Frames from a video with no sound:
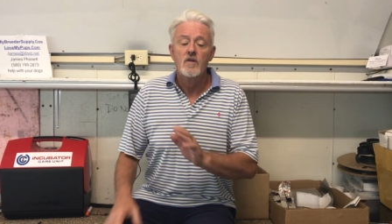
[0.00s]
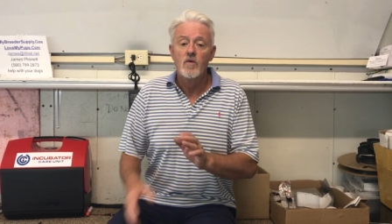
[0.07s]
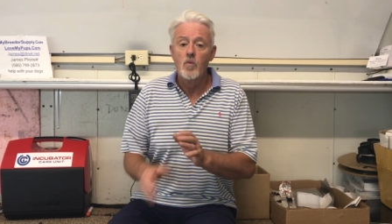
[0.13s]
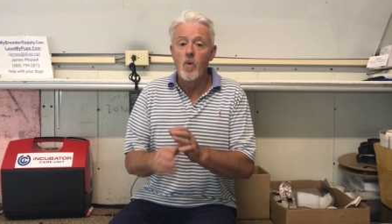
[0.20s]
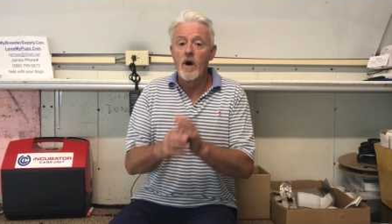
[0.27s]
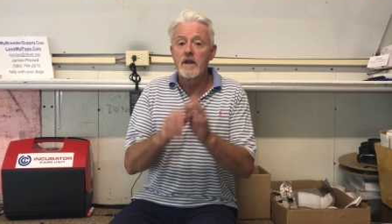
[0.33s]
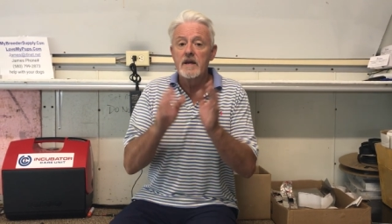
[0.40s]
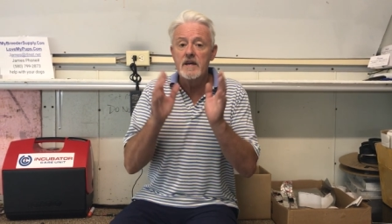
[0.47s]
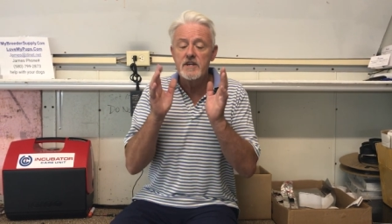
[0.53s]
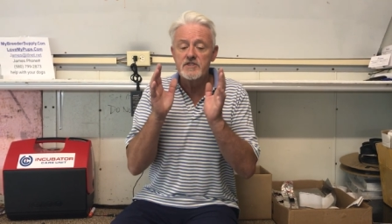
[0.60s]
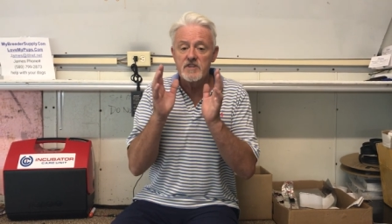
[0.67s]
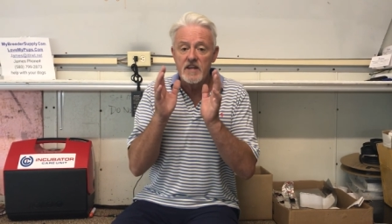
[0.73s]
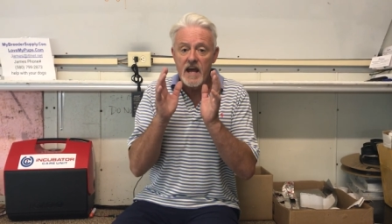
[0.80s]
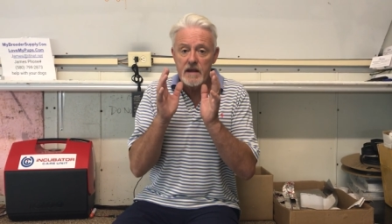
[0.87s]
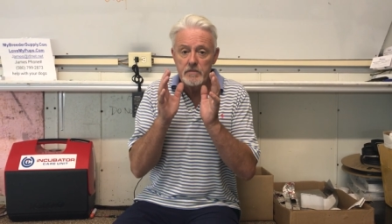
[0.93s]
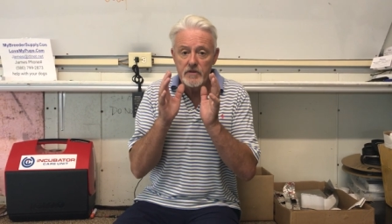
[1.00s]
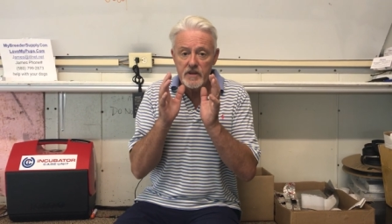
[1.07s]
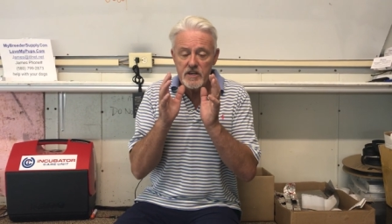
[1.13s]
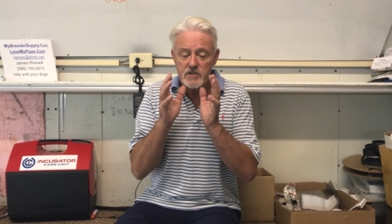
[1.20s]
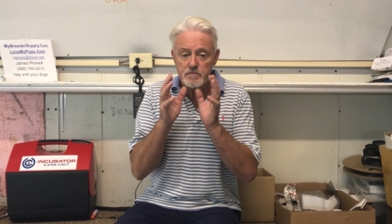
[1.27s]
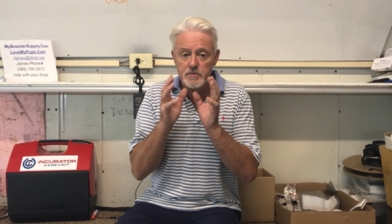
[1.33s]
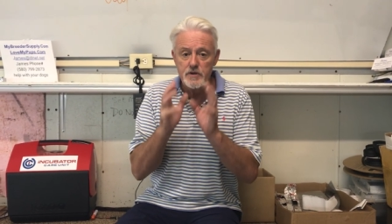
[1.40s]
One is that
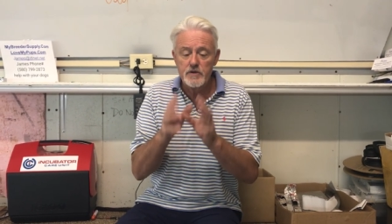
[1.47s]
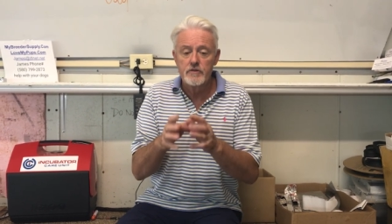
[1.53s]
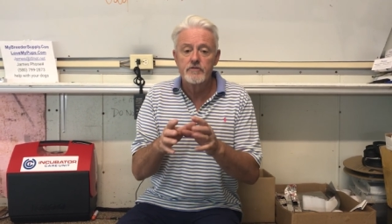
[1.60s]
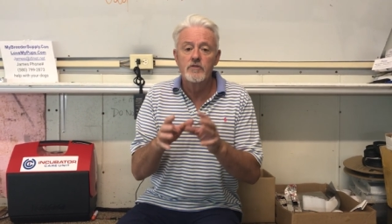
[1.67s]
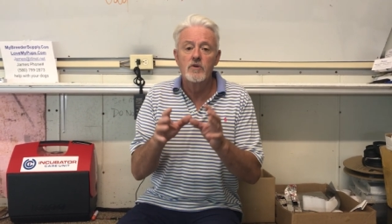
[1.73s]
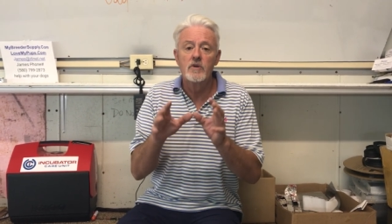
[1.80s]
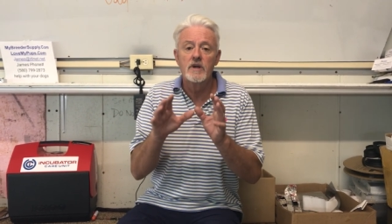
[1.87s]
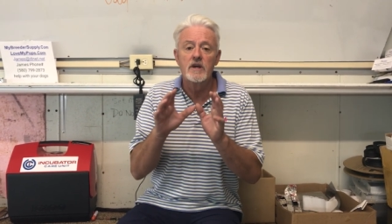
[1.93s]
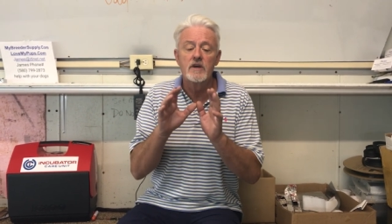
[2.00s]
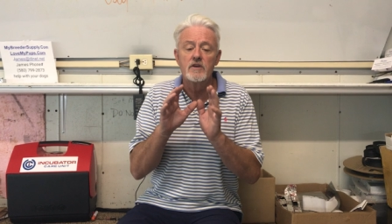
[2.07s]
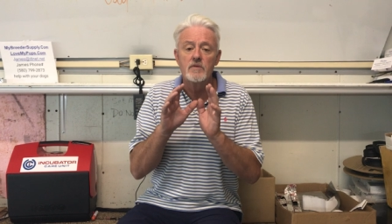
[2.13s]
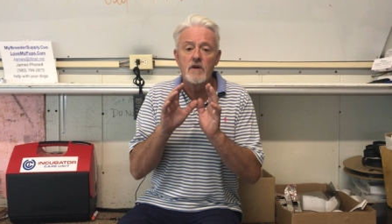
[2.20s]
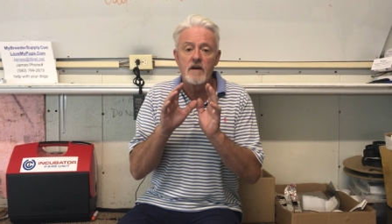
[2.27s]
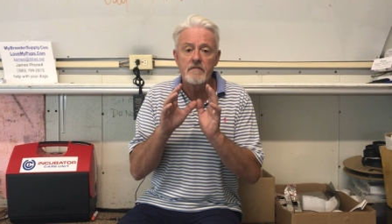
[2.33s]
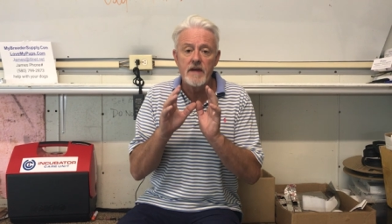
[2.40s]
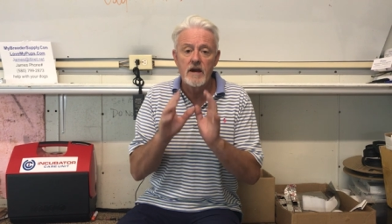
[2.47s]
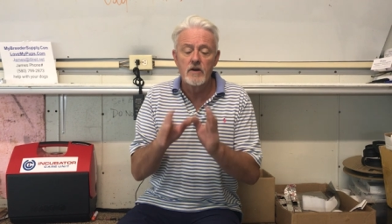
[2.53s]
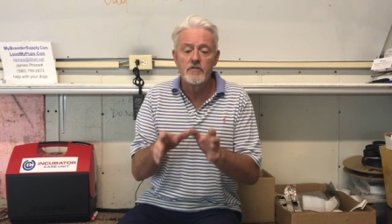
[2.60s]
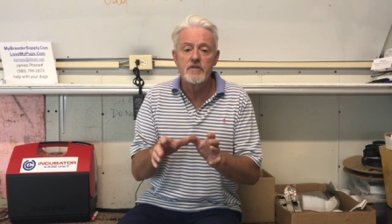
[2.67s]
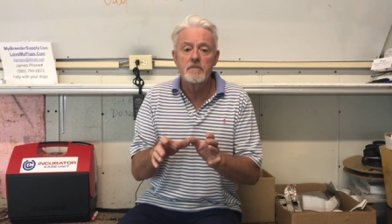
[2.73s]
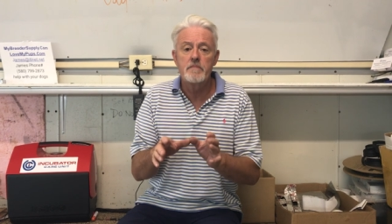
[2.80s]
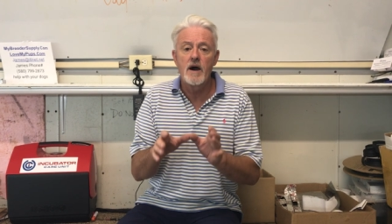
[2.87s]
everything's beautiful, you have
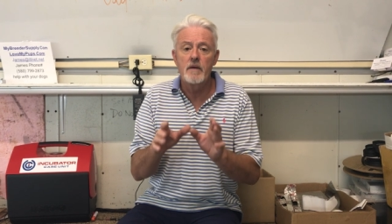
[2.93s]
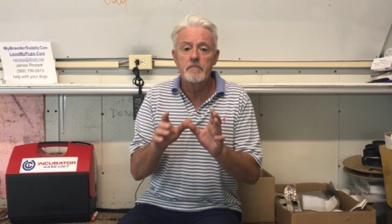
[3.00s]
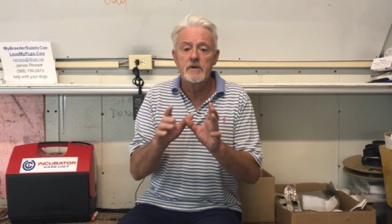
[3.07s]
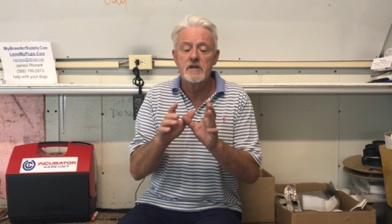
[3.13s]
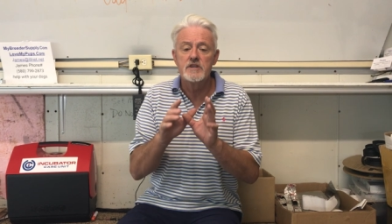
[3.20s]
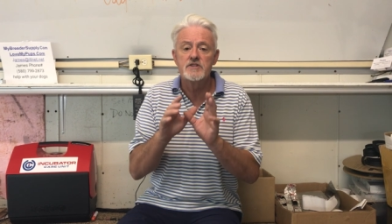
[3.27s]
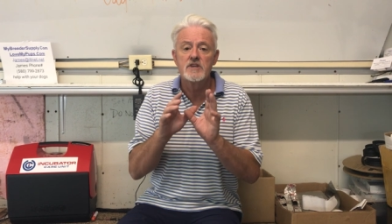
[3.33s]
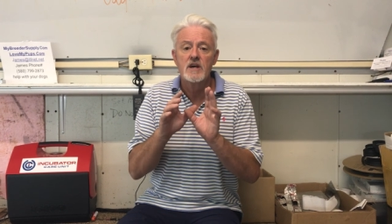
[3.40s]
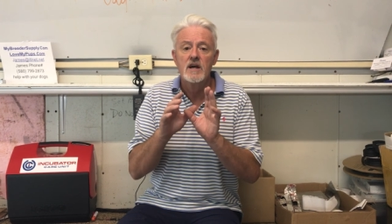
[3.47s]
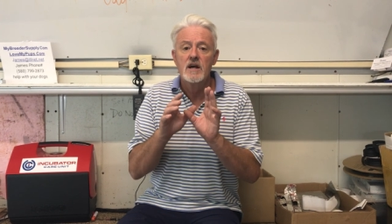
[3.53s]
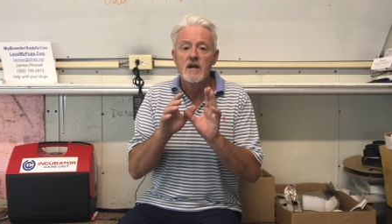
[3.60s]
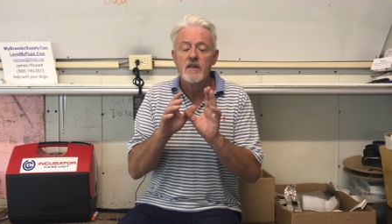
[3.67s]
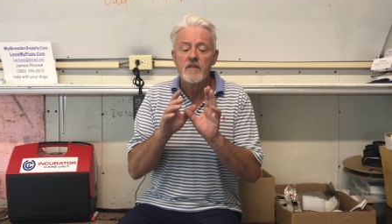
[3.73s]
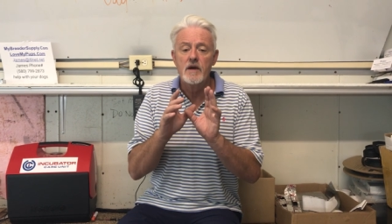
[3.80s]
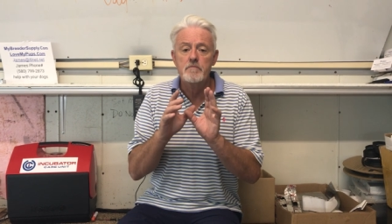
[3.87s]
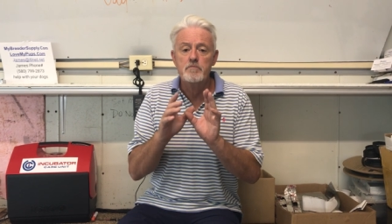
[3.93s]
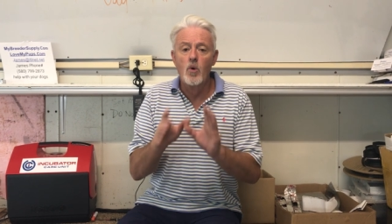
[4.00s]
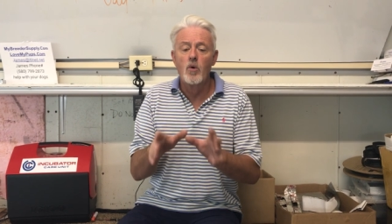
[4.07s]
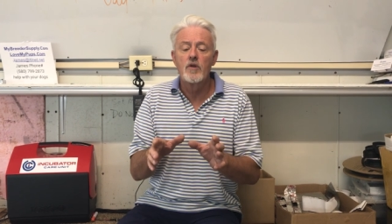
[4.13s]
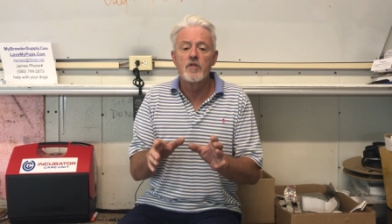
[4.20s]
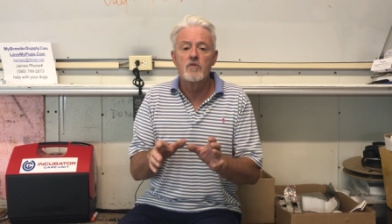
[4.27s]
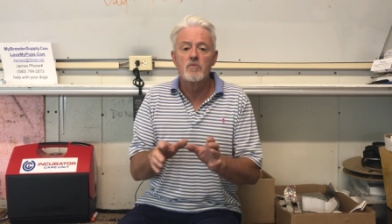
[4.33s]
healthy puppies, they're
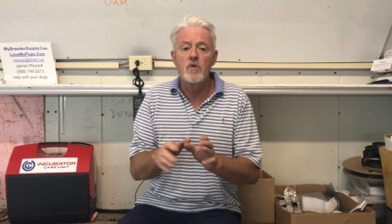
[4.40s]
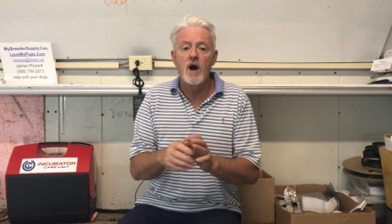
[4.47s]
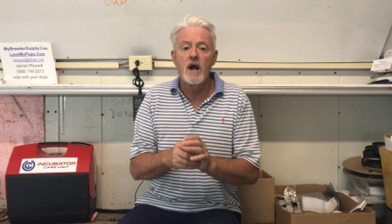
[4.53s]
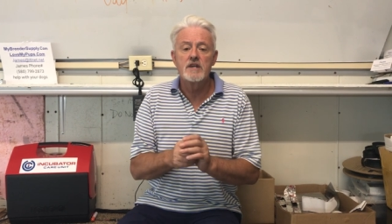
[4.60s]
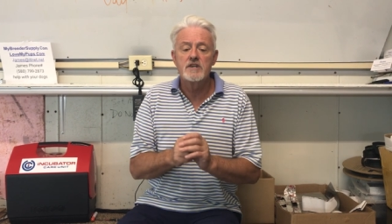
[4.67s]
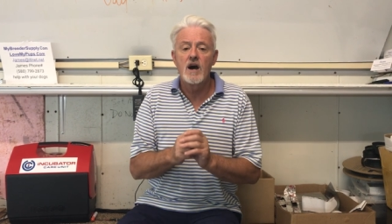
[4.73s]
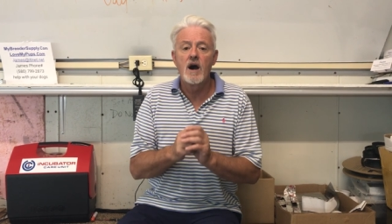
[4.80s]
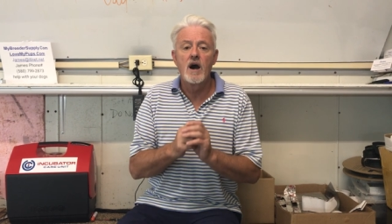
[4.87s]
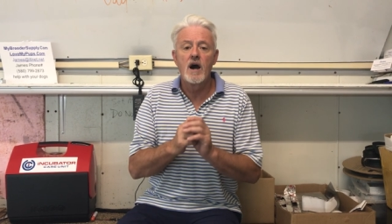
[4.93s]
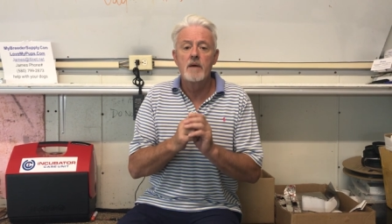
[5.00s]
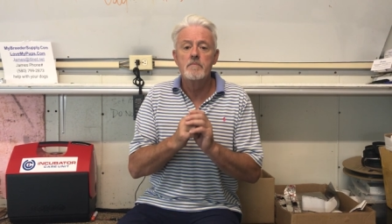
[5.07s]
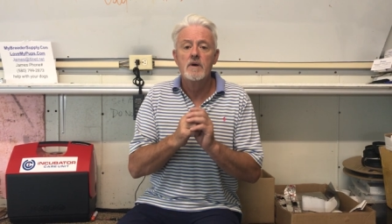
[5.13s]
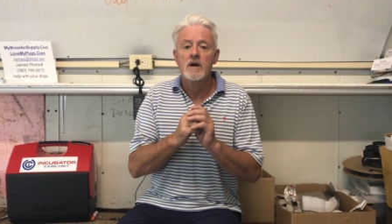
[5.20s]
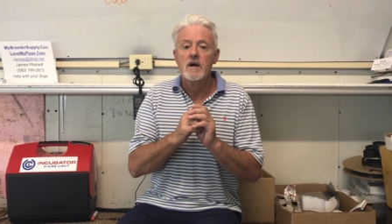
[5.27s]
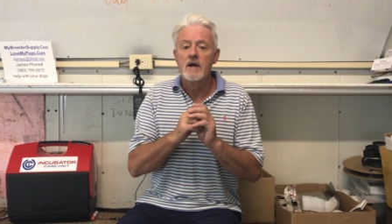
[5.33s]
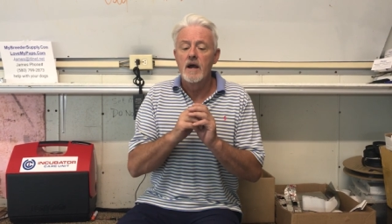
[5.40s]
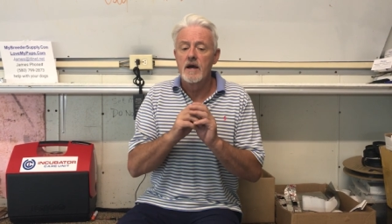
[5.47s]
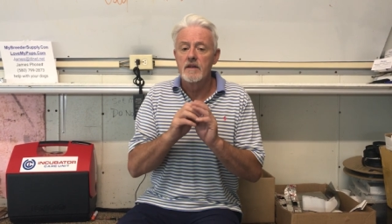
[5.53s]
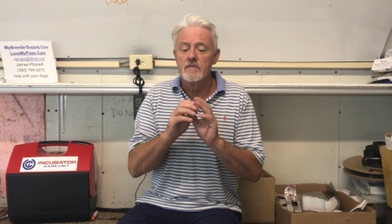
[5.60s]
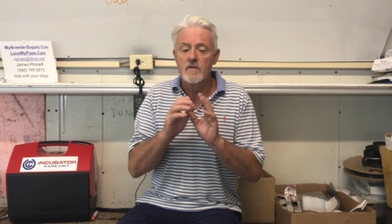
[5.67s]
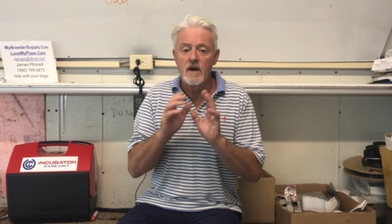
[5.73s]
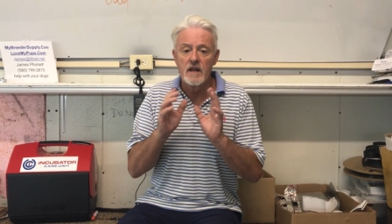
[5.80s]
born at the right time,
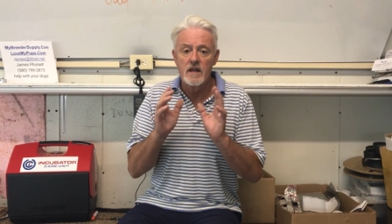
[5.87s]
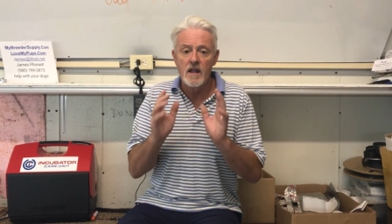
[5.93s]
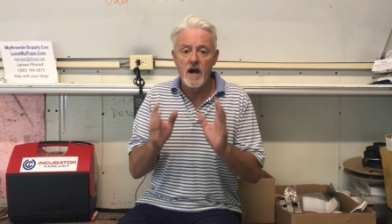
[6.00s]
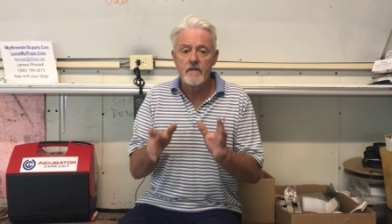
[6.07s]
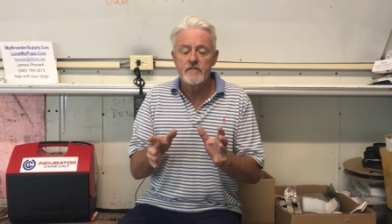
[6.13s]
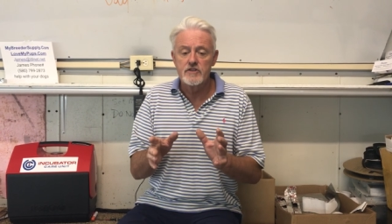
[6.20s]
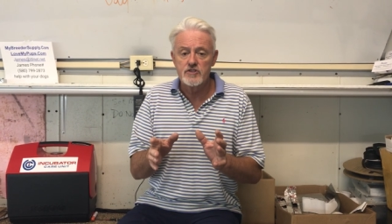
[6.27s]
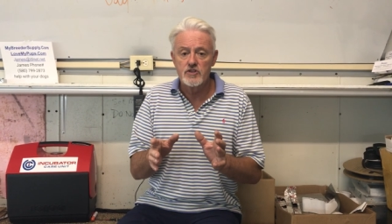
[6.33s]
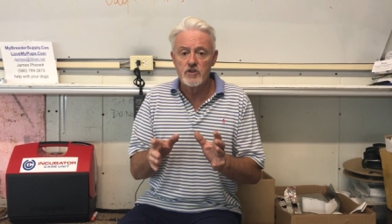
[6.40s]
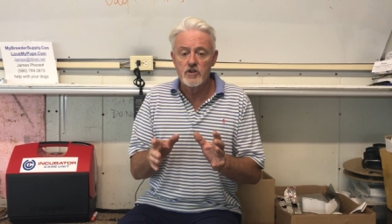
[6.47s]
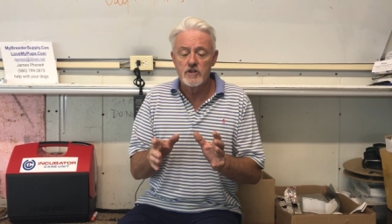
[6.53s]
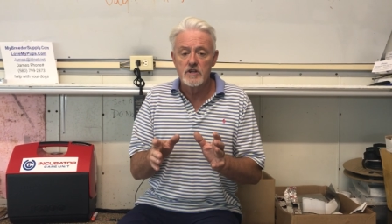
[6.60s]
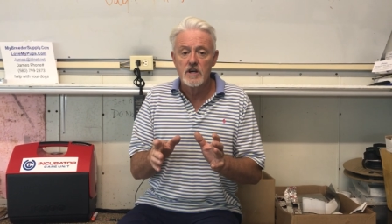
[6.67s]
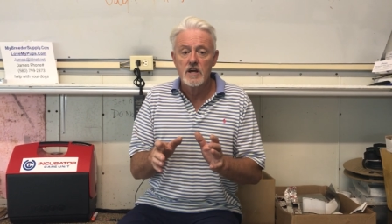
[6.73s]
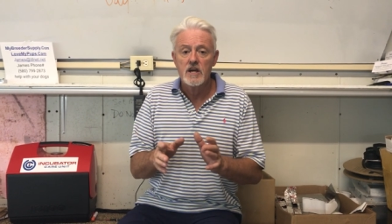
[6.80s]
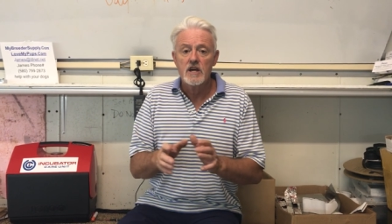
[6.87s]
and, and life is good.